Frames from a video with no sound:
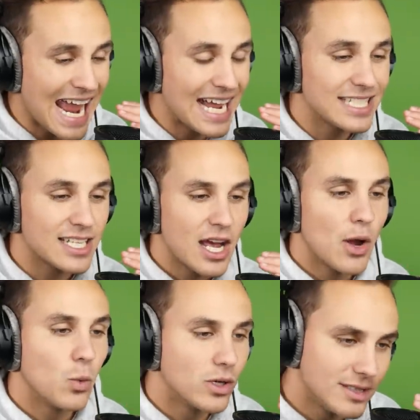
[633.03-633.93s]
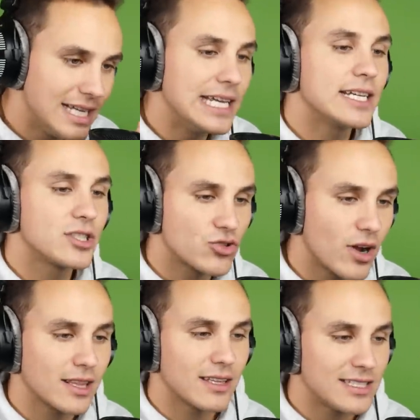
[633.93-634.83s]
And we'll
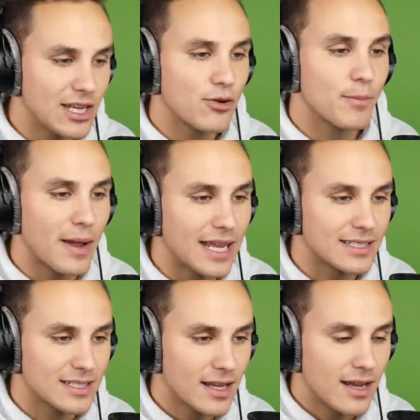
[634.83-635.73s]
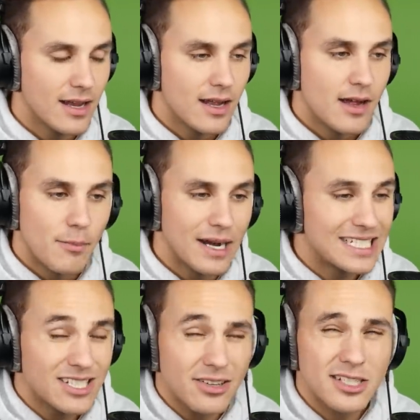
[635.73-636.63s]
deconstruct the secret base. But he
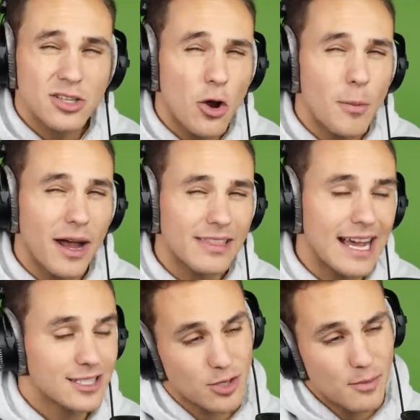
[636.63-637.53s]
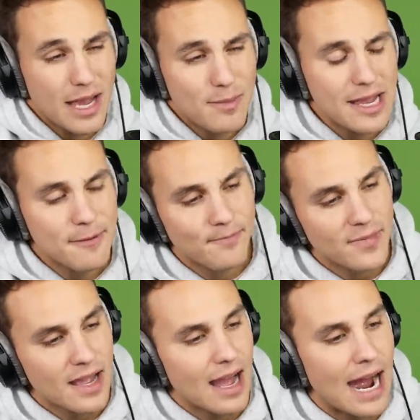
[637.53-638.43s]
still doesn't know about that, so maybe,
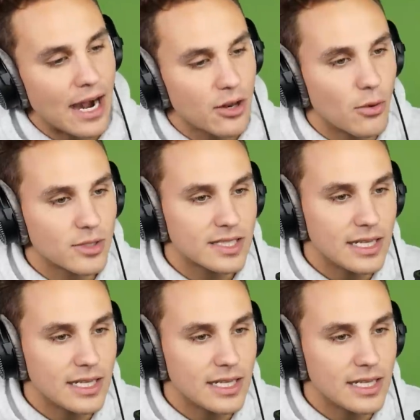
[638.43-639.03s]
I don't know, we'll